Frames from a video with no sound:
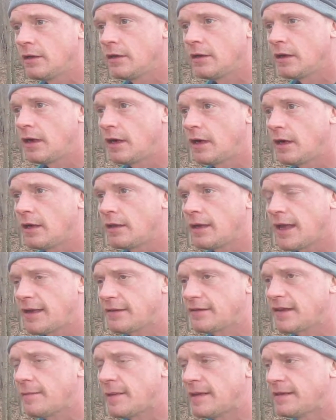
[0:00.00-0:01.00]

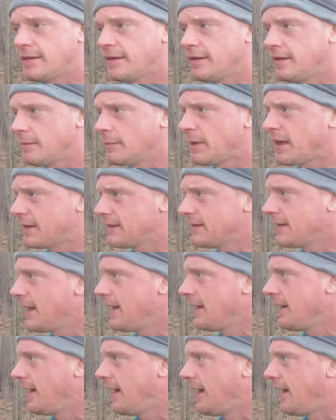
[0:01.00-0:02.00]
Last time I did it in about a day
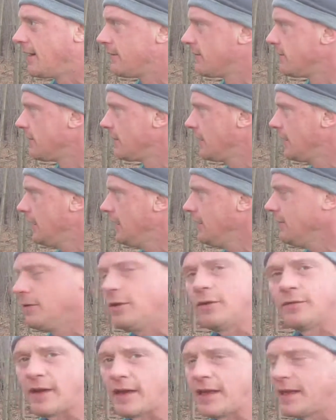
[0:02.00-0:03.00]
and a half. I don't know
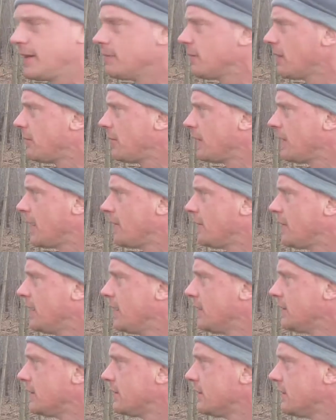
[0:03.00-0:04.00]
if I can keep up on that
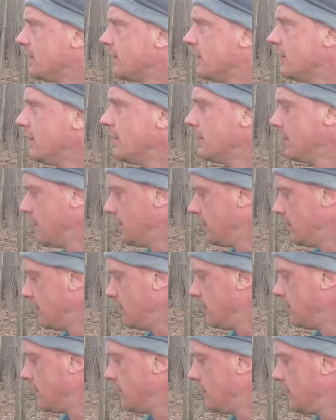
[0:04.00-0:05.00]
pace
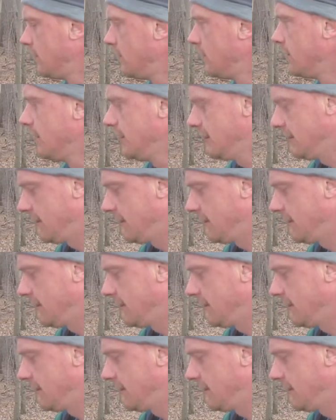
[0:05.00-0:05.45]
this